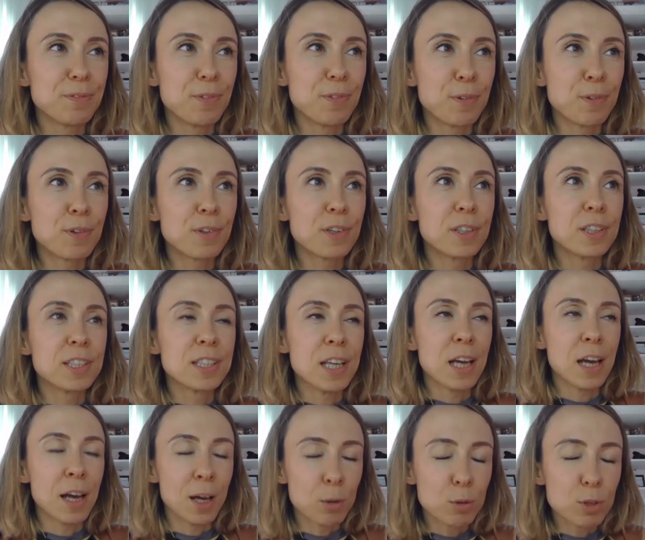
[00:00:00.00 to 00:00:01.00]
for
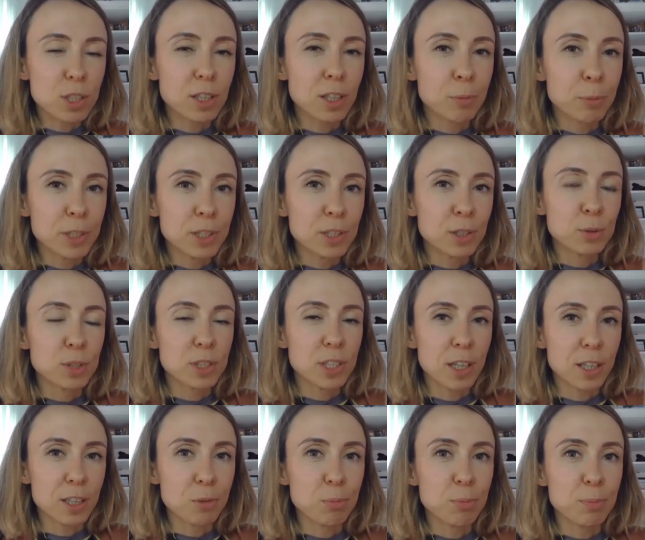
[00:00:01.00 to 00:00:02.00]
the outcome, as you
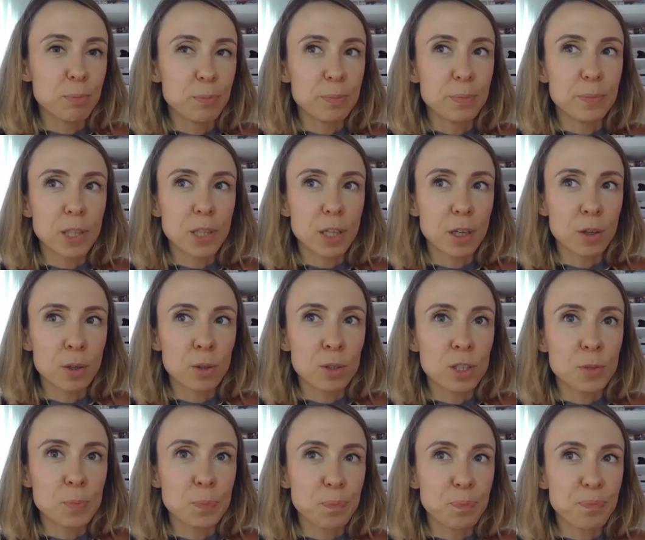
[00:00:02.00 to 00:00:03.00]
said,
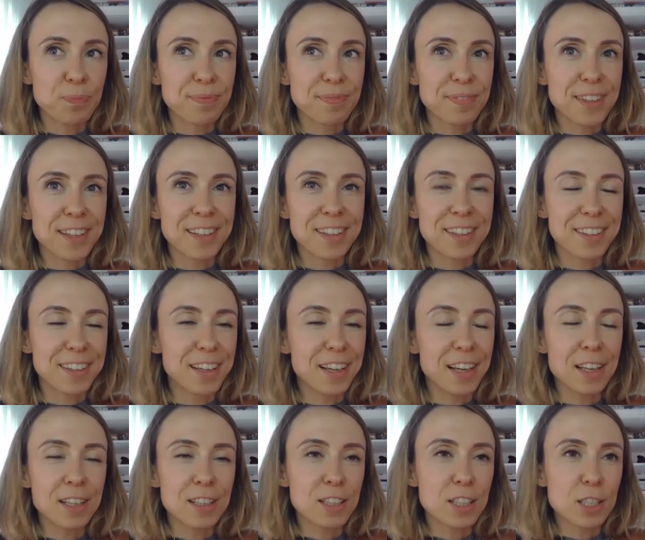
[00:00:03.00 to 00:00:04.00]
because,
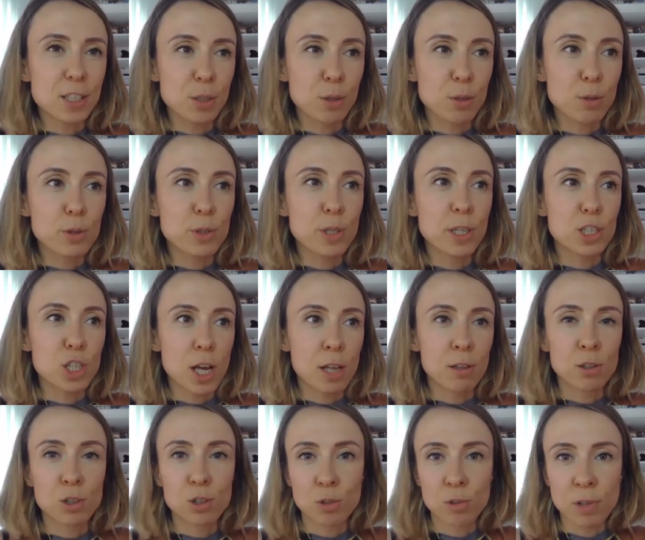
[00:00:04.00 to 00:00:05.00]
and it is also a
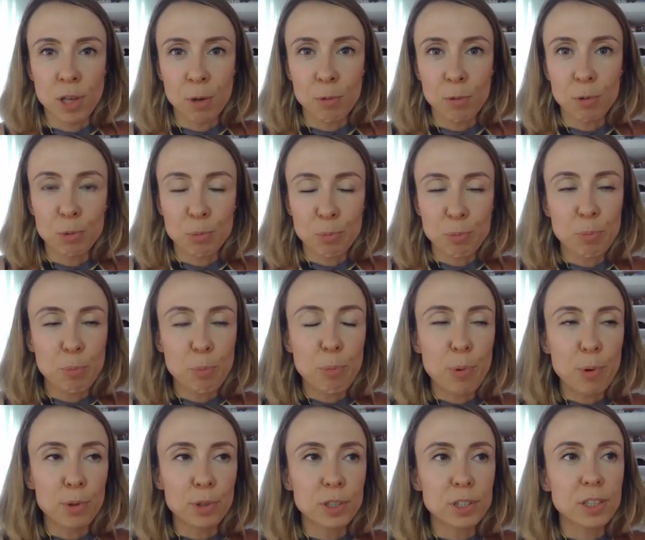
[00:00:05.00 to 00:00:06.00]
challenge on our
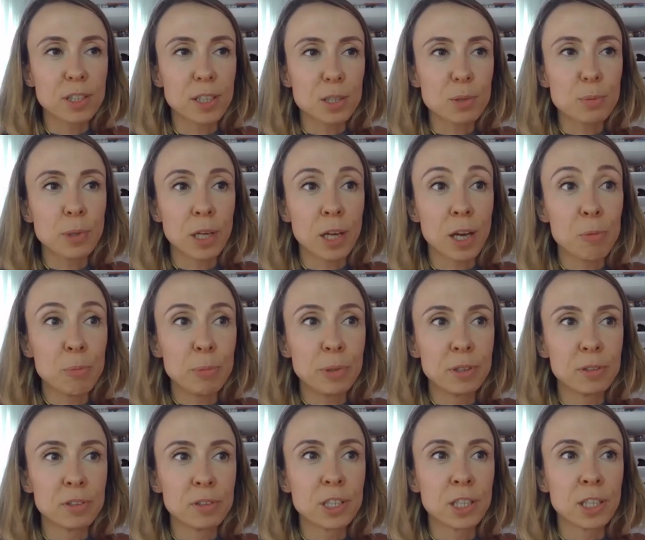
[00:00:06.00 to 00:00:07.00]
product that we are
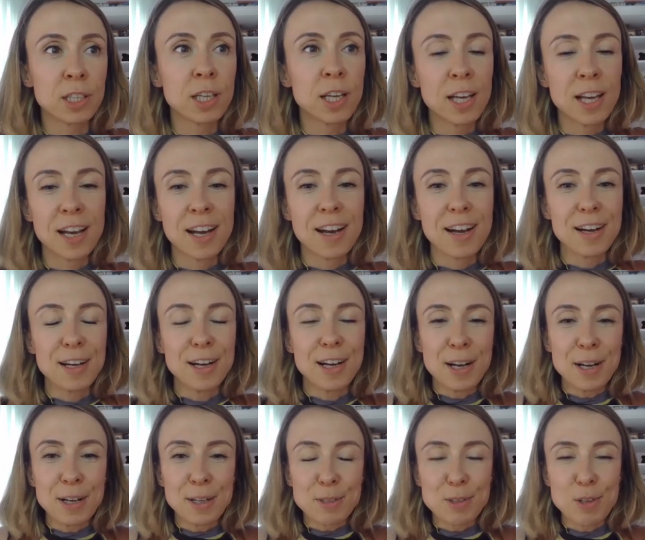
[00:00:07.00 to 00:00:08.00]
building,
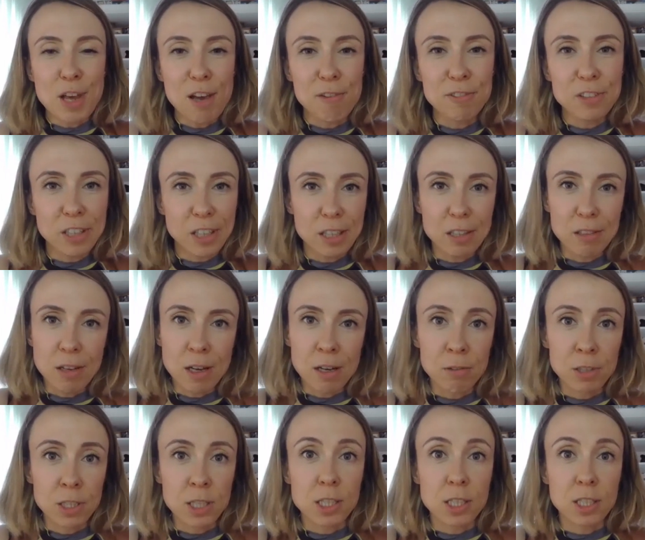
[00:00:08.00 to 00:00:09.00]
to have the
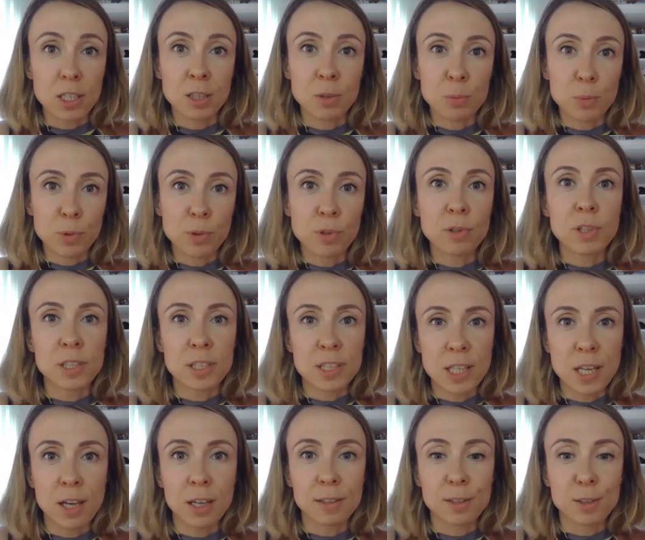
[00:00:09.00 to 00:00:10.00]
clarity what
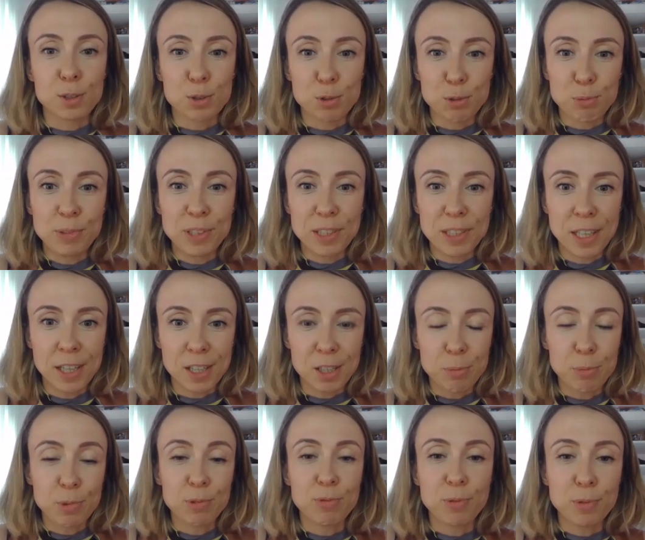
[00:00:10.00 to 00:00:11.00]
exactly should be
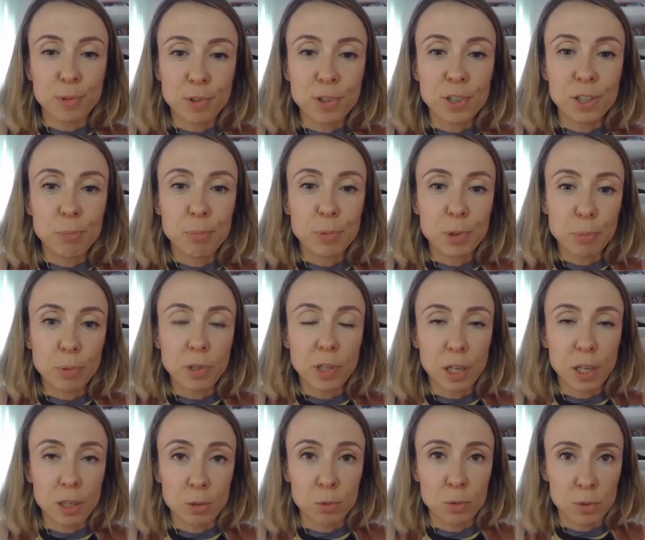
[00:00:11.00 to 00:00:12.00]
there before people
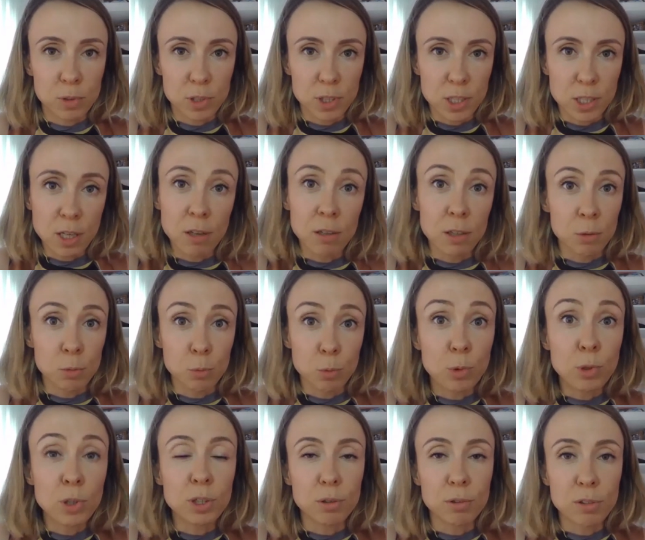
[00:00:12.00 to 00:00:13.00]
can start and
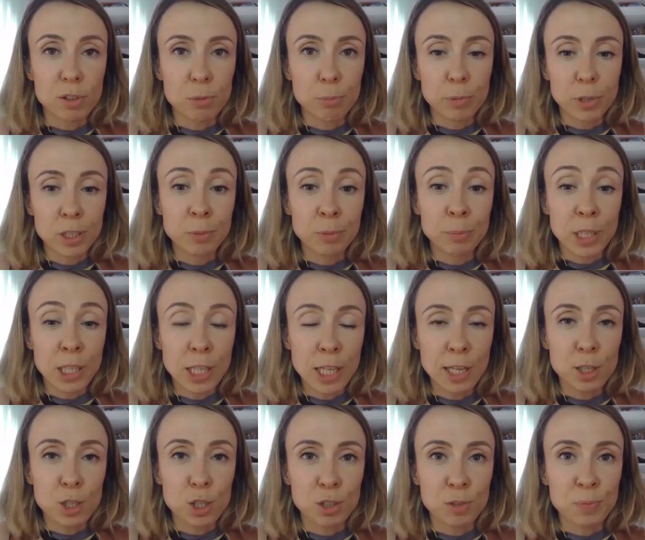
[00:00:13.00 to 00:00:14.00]
work on the
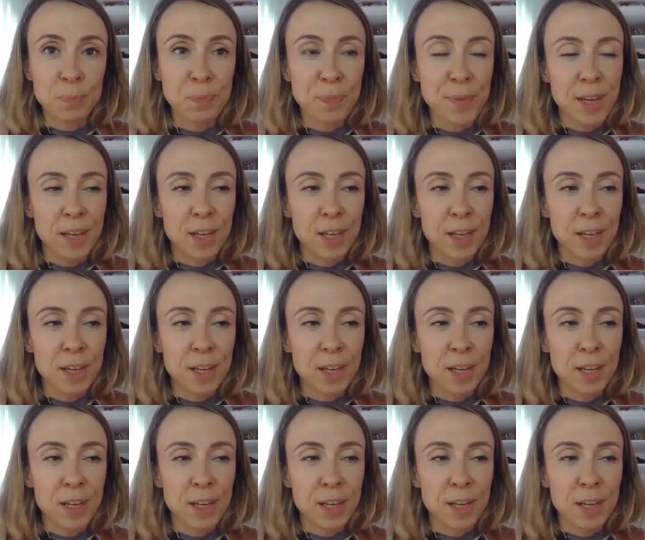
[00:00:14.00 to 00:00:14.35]
implementation.